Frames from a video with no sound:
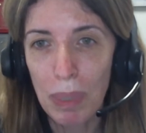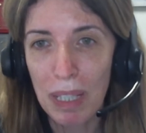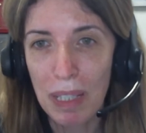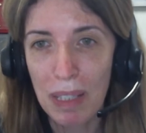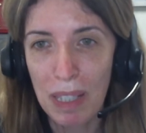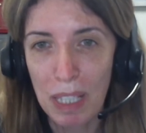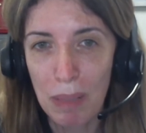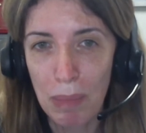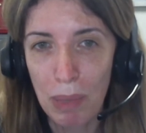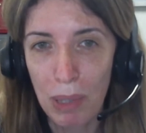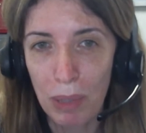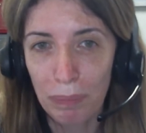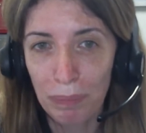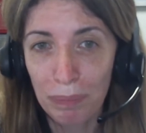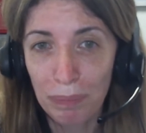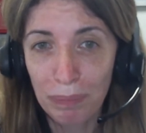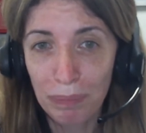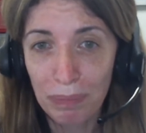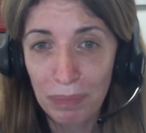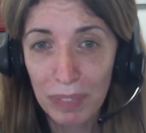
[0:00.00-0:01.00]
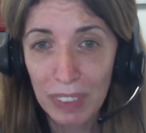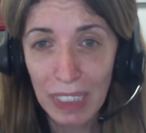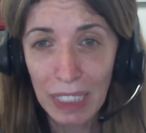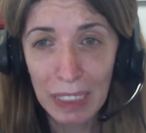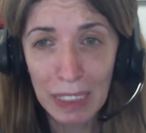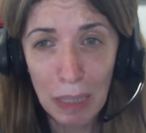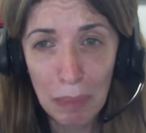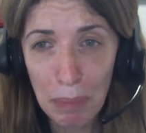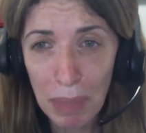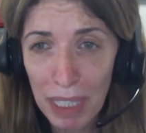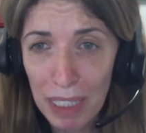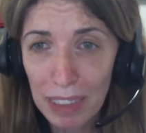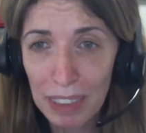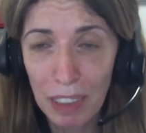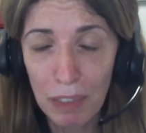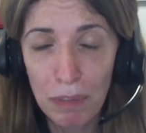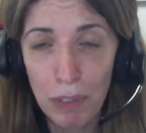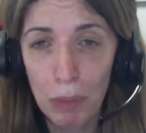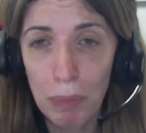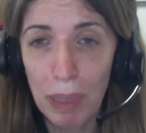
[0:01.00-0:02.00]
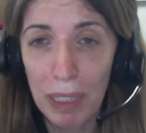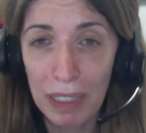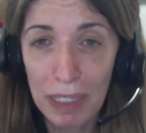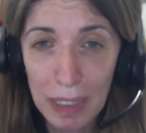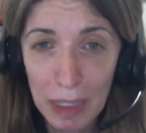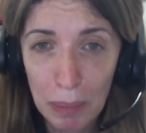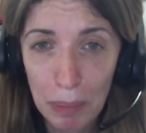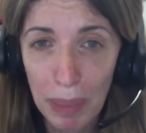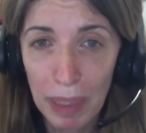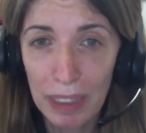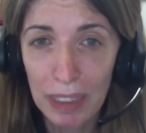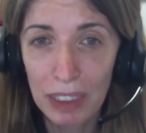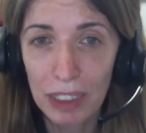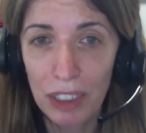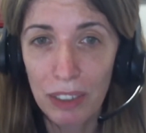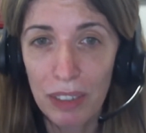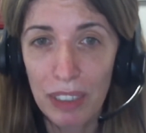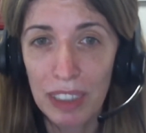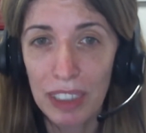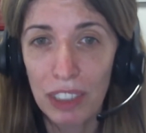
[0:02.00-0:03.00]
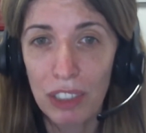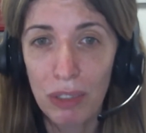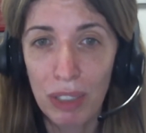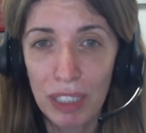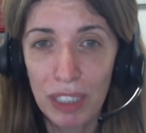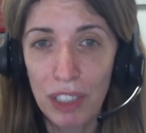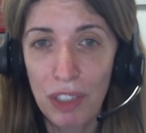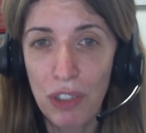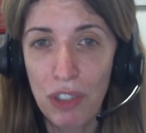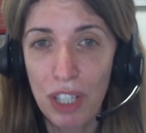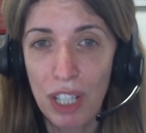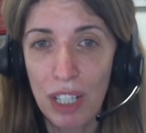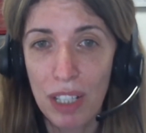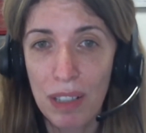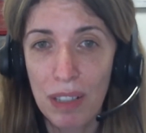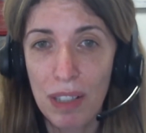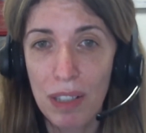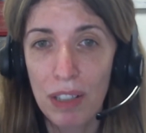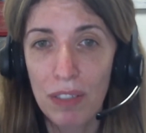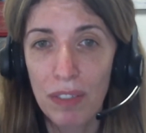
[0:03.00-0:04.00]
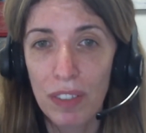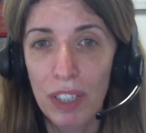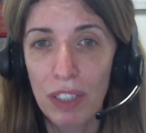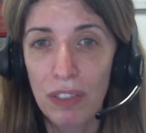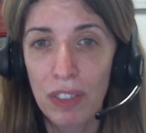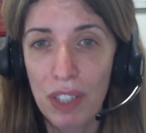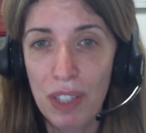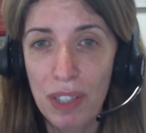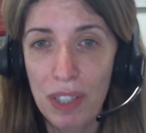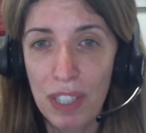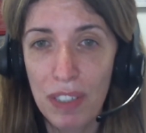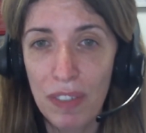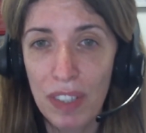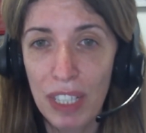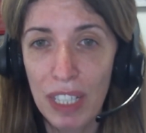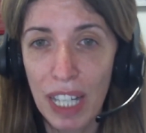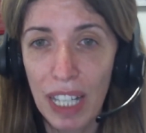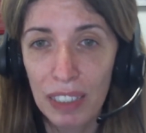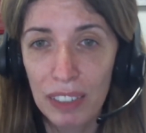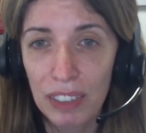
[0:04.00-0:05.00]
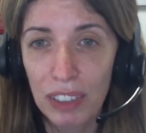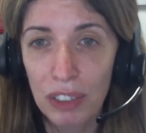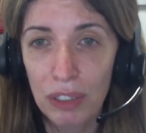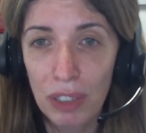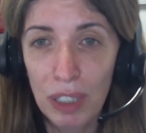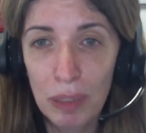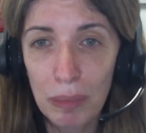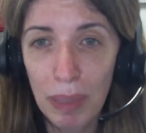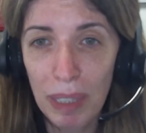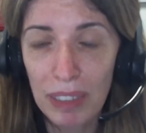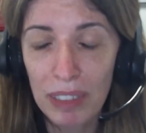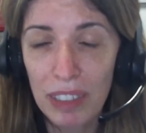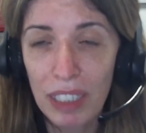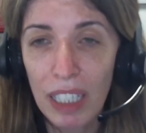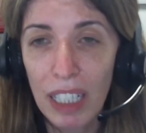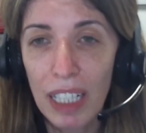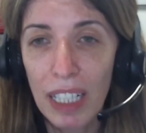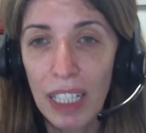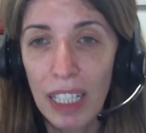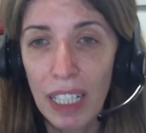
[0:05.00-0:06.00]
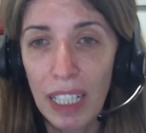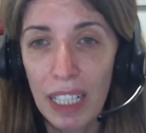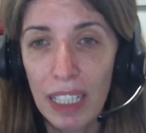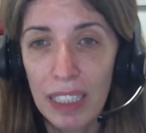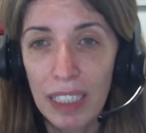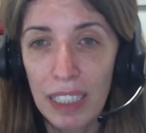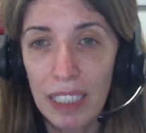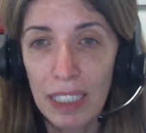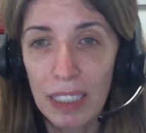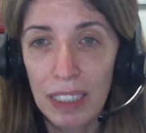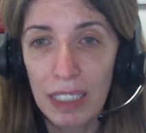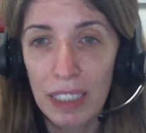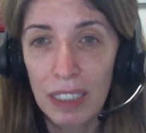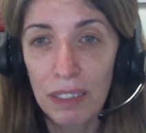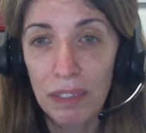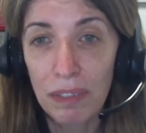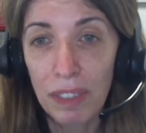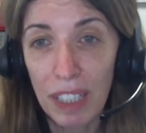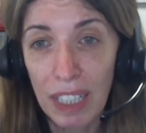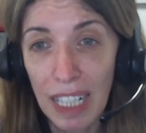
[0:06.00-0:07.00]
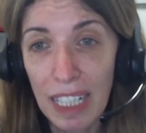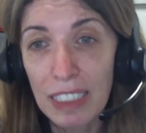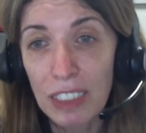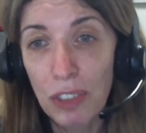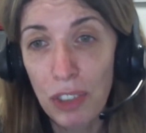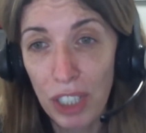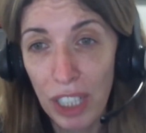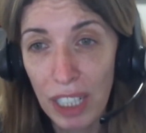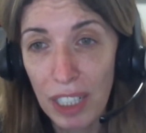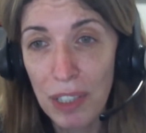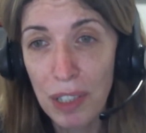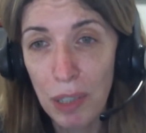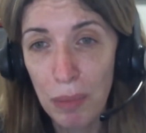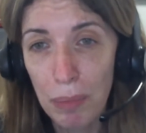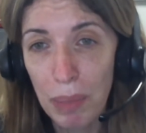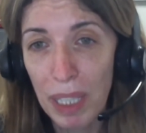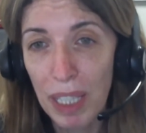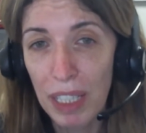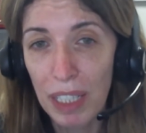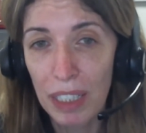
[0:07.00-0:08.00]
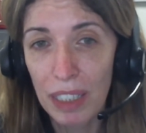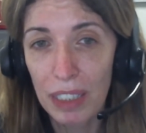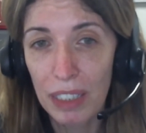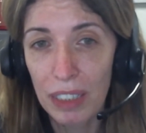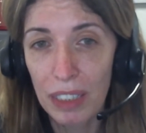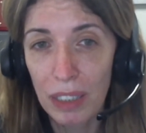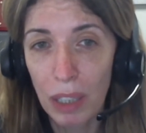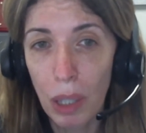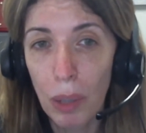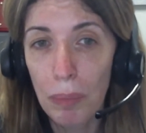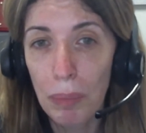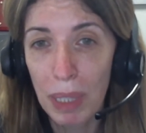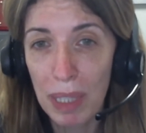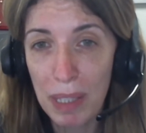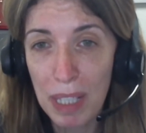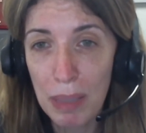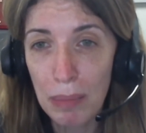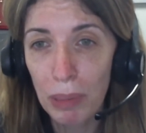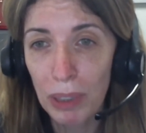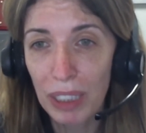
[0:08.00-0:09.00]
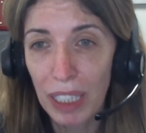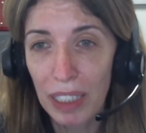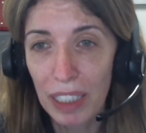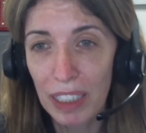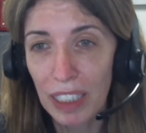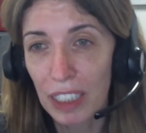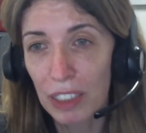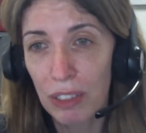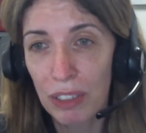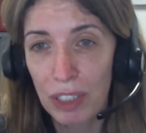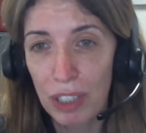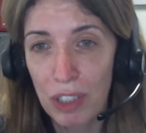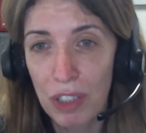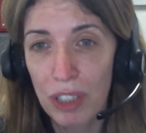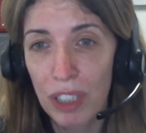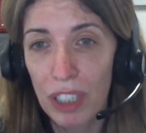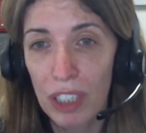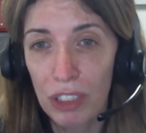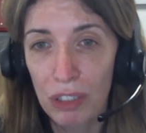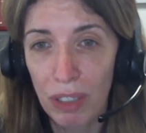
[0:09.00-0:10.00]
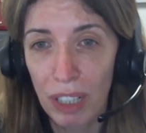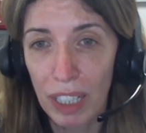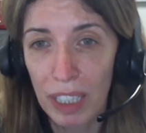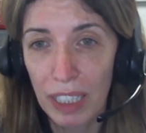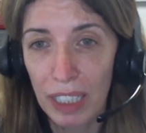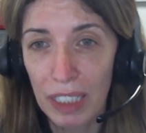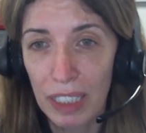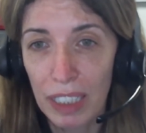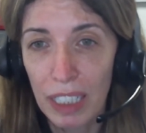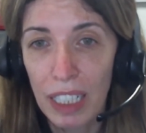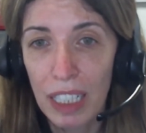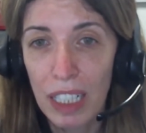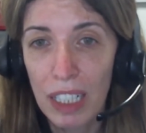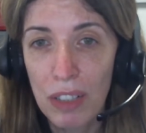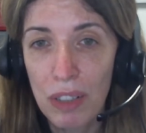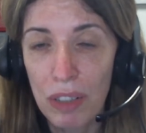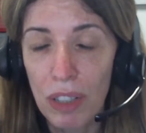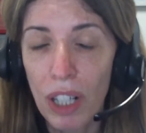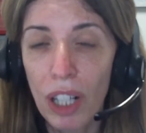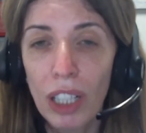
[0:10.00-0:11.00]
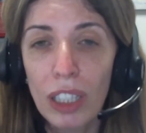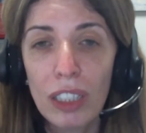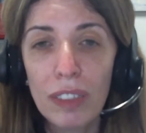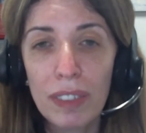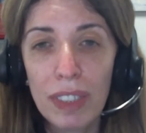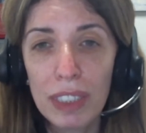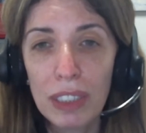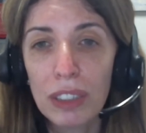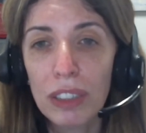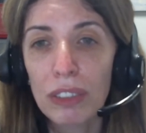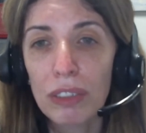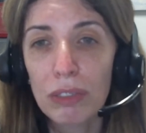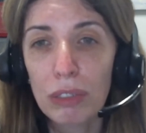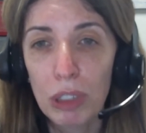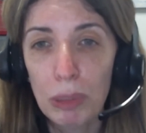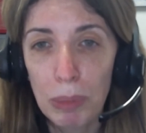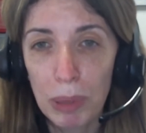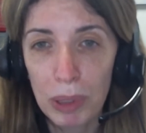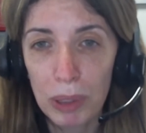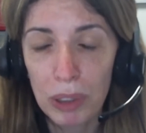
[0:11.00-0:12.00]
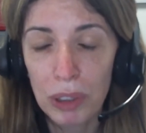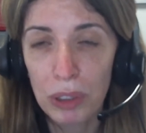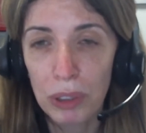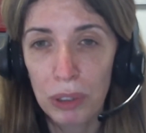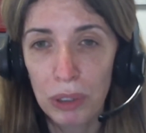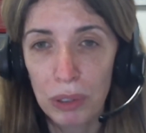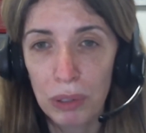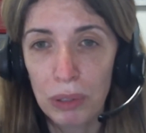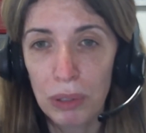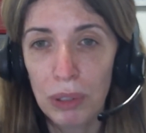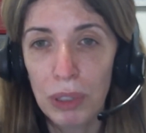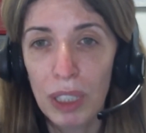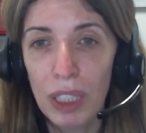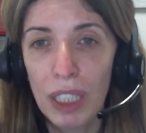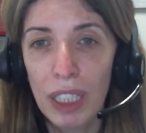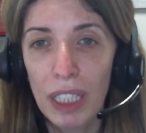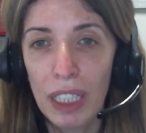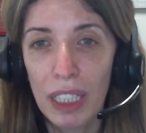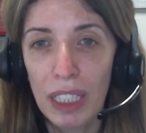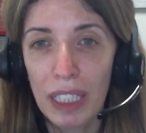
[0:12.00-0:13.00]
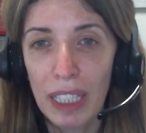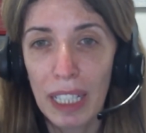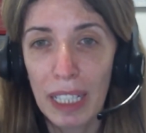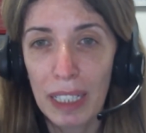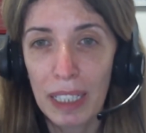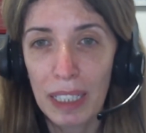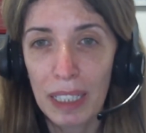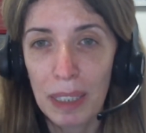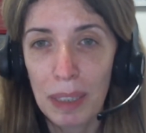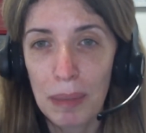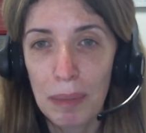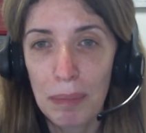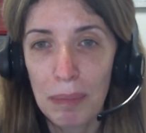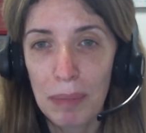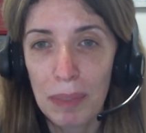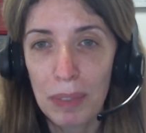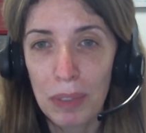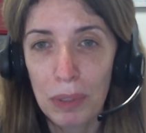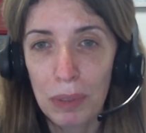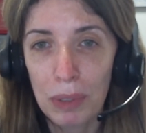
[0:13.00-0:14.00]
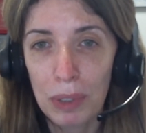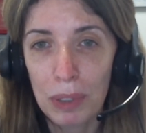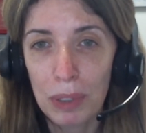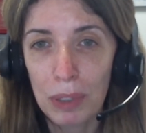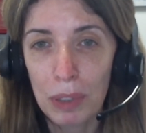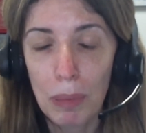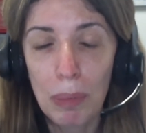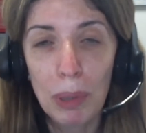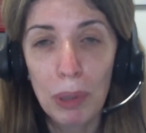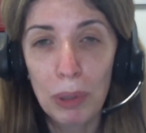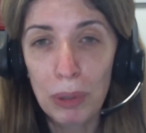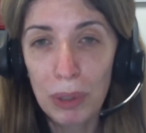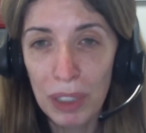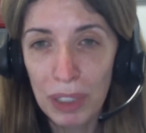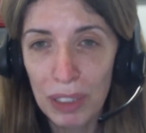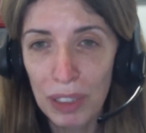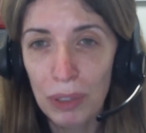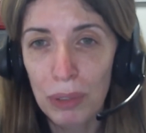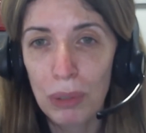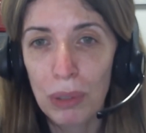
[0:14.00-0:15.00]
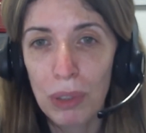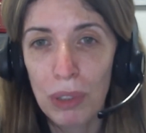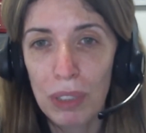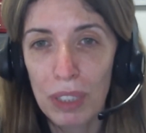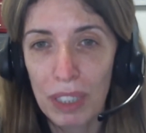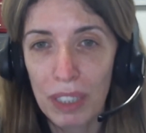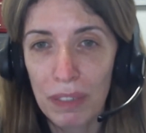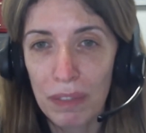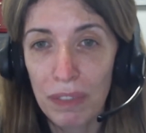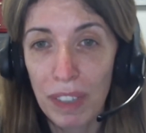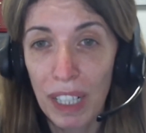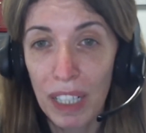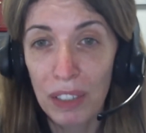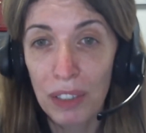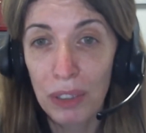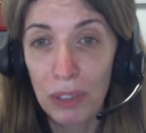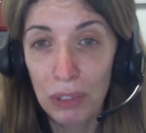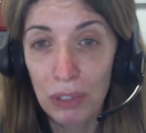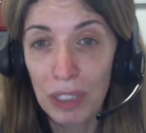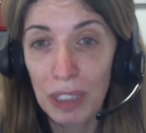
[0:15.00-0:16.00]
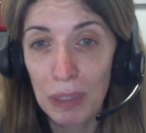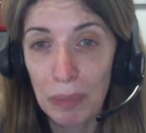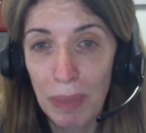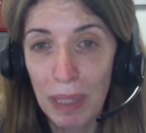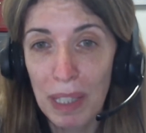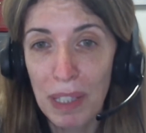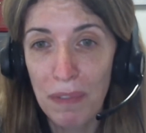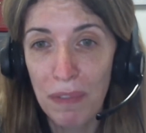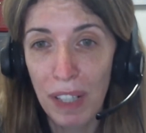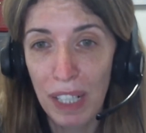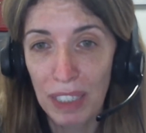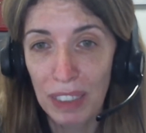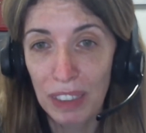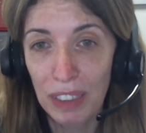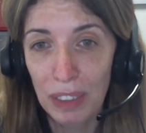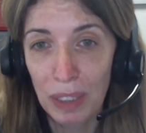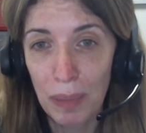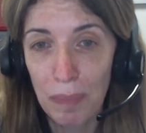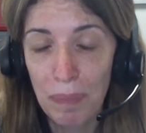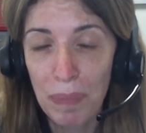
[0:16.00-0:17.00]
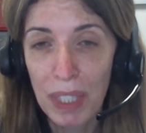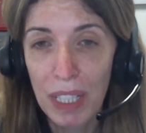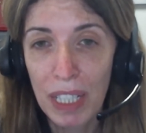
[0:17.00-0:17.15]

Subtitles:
placebo. That means that for participants, there is a greater chance of receiving active treatment and a far less chance of being on placebo than in a traditional trial. So all of this contributes to the opportunity to find new treatments faster.